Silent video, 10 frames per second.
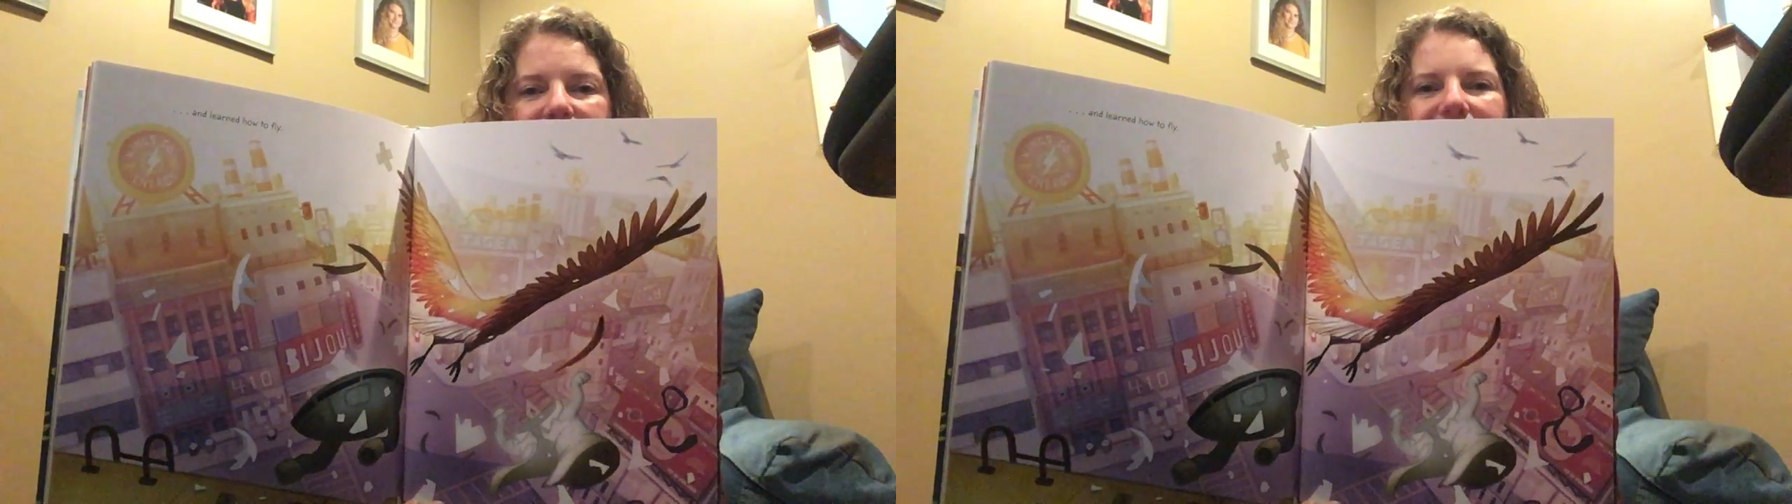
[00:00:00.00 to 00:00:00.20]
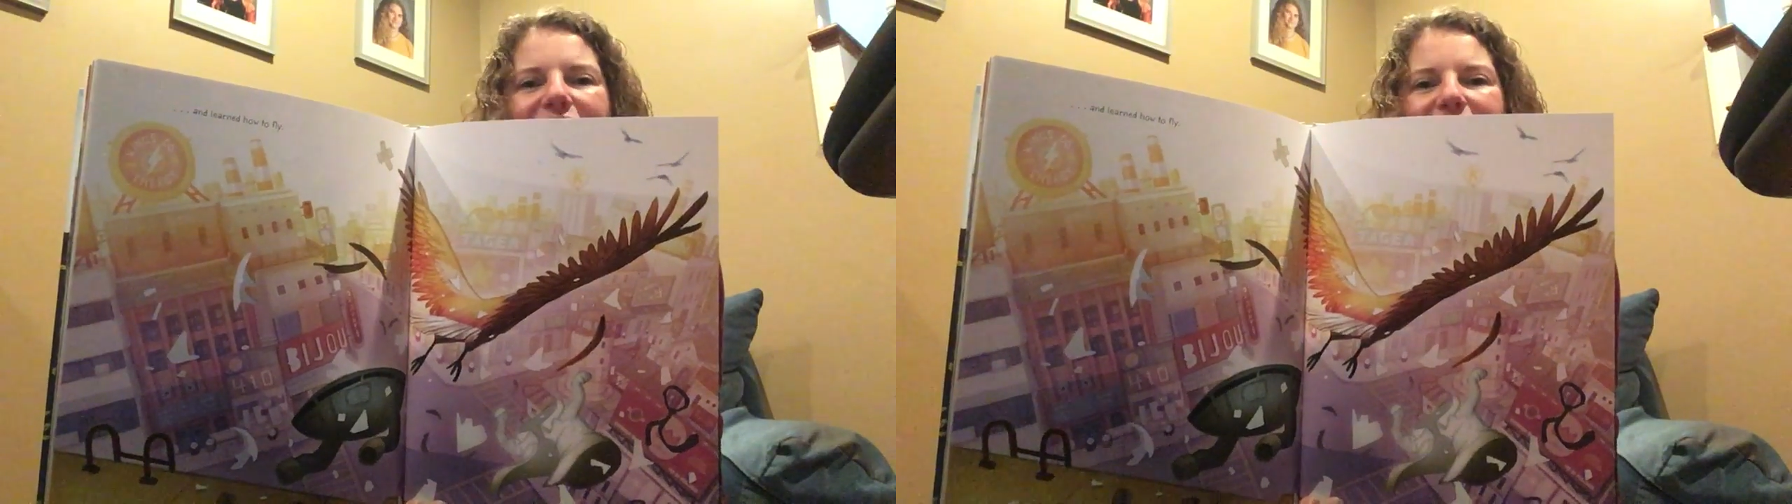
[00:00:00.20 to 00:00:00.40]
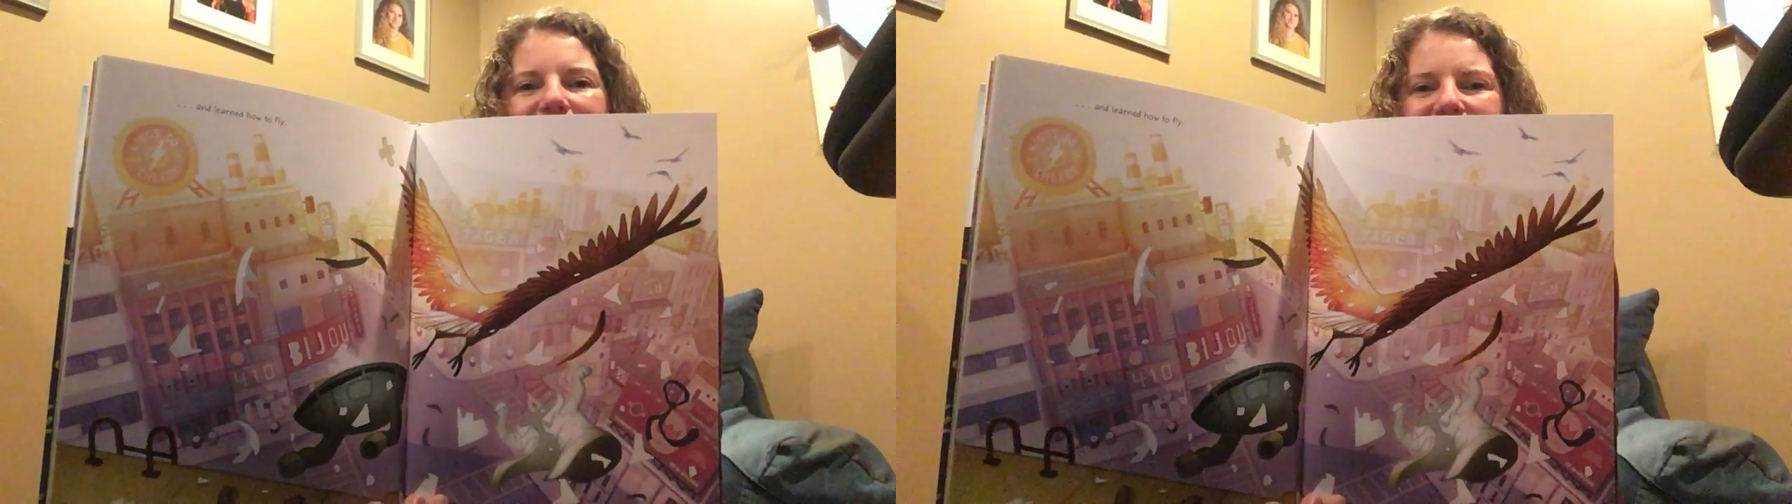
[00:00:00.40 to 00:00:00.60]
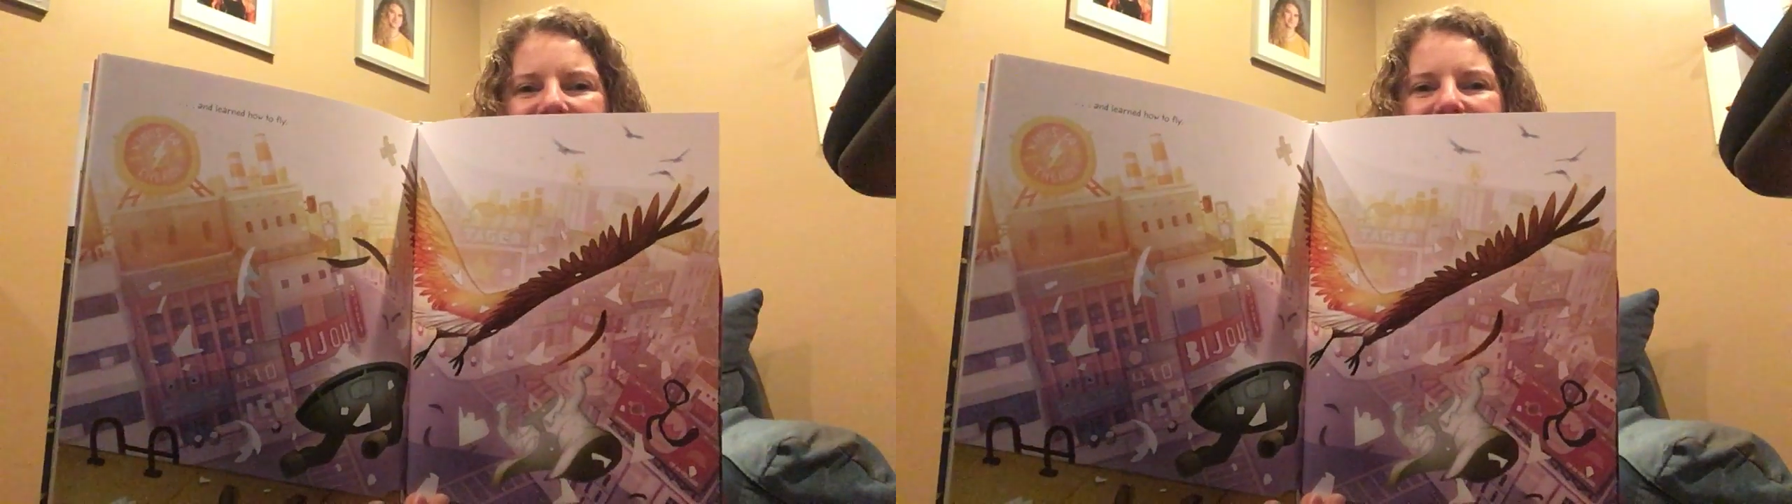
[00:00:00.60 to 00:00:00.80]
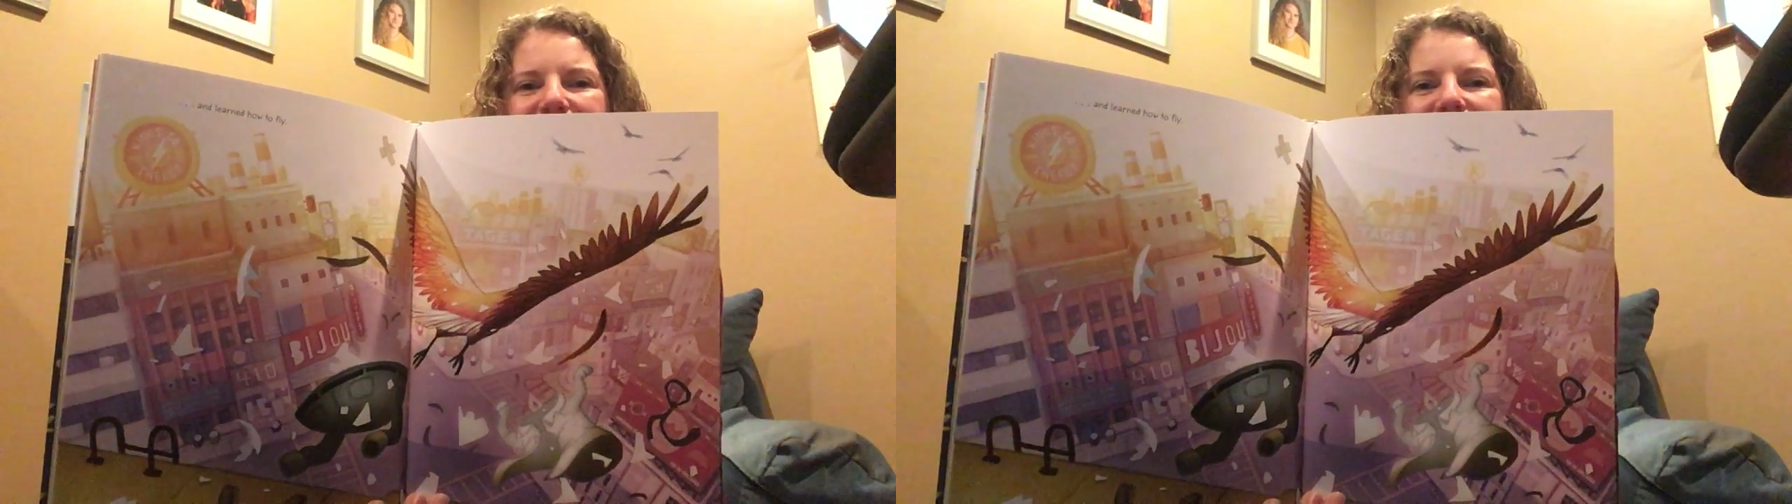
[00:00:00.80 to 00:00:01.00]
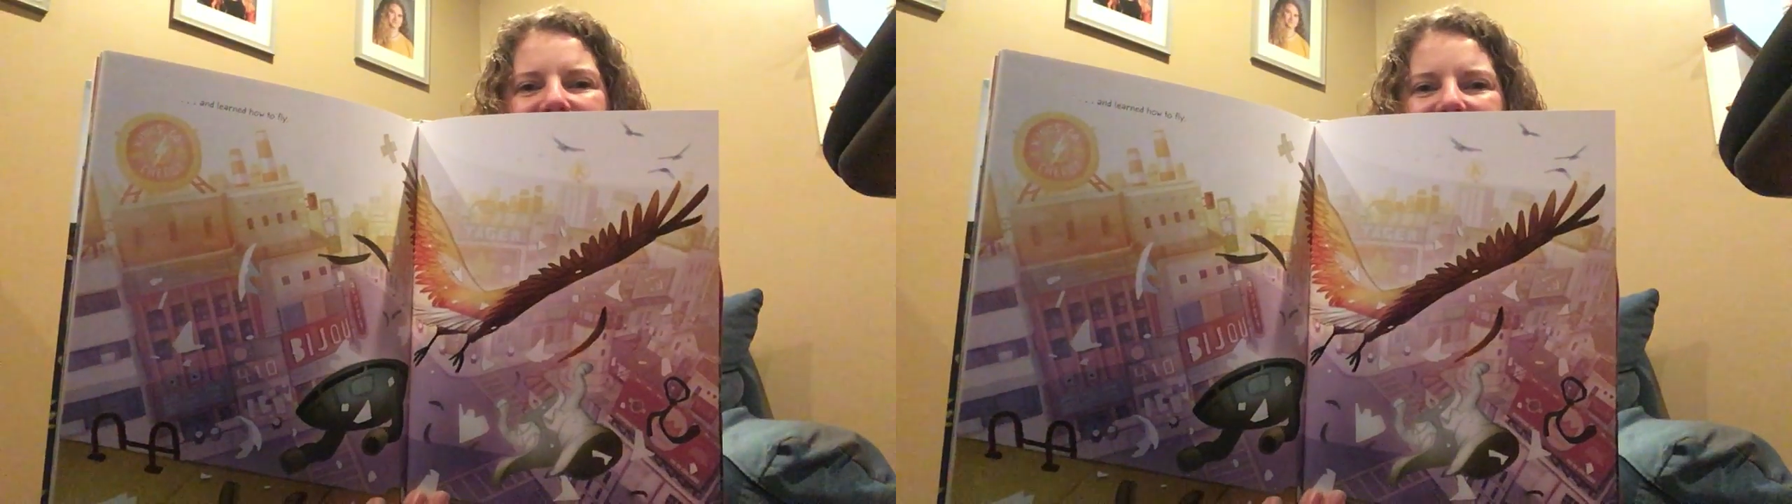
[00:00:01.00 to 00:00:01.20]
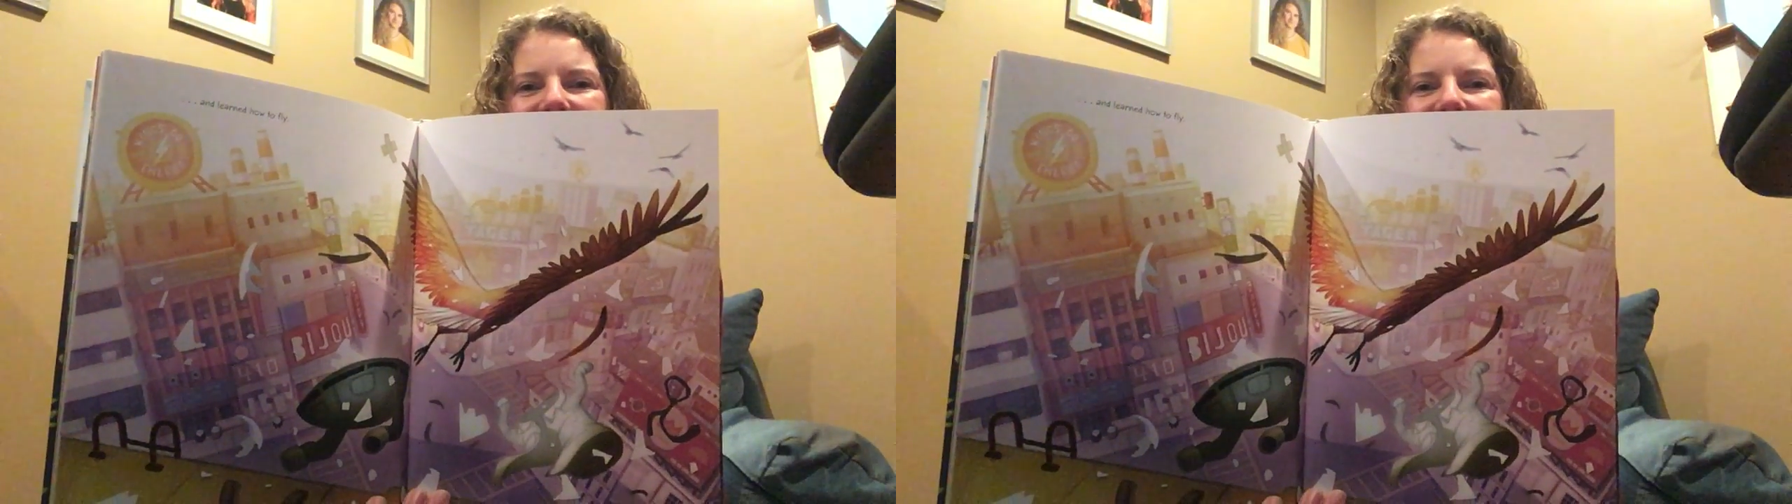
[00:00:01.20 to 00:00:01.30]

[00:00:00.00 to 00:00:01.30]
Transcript: There was a bird